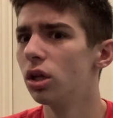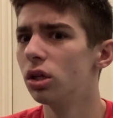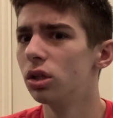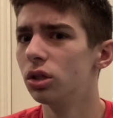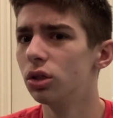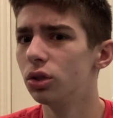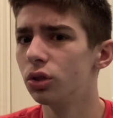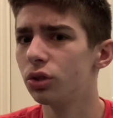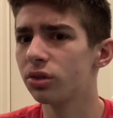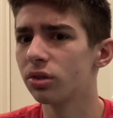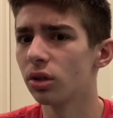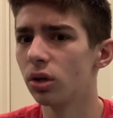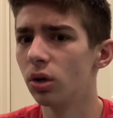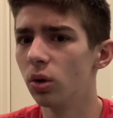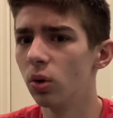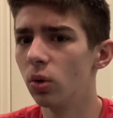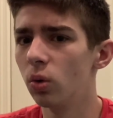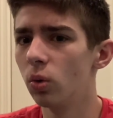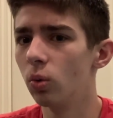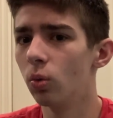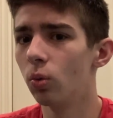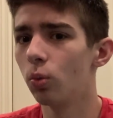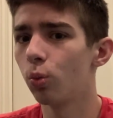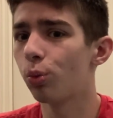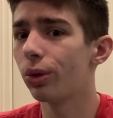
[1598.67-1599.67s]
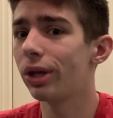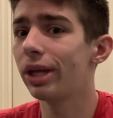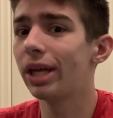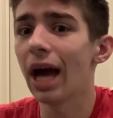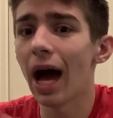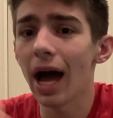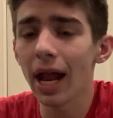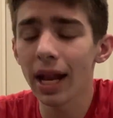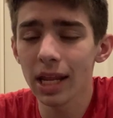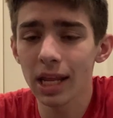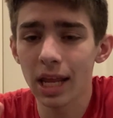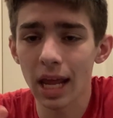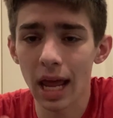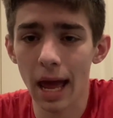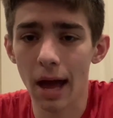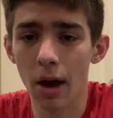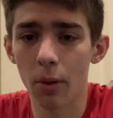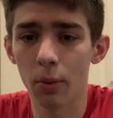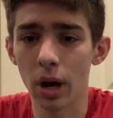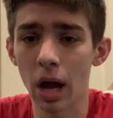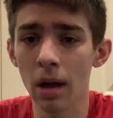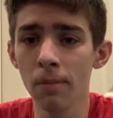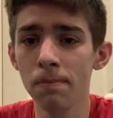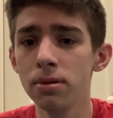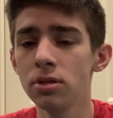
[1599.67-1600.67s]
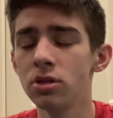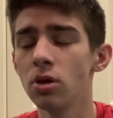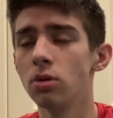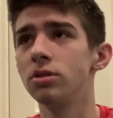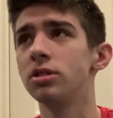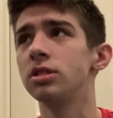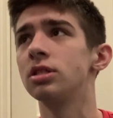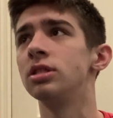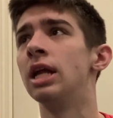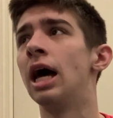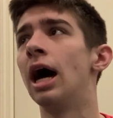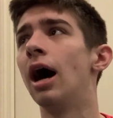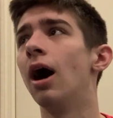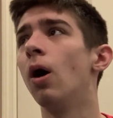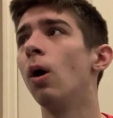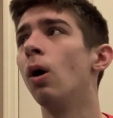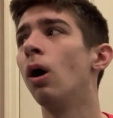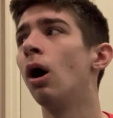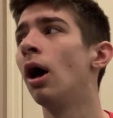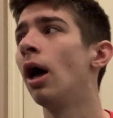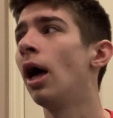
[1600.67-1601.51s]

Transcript: So we got to get our episodes now.